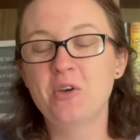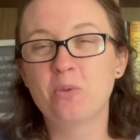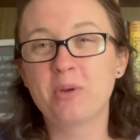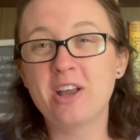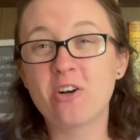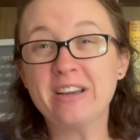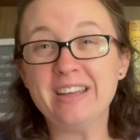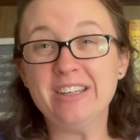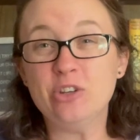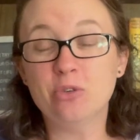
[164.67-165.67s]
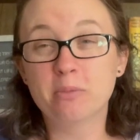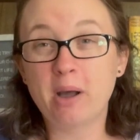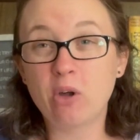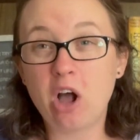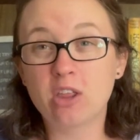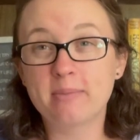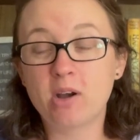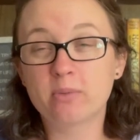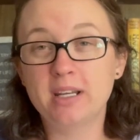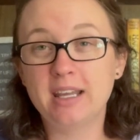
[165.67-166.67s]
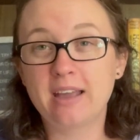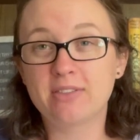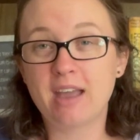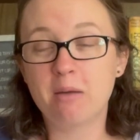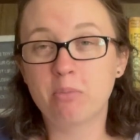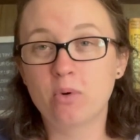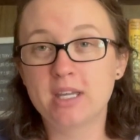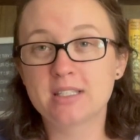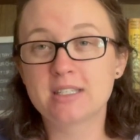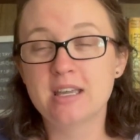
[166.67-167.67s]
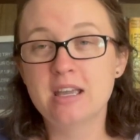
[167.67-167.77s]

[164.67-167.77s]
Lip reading: We already knew about All About Reading at that point,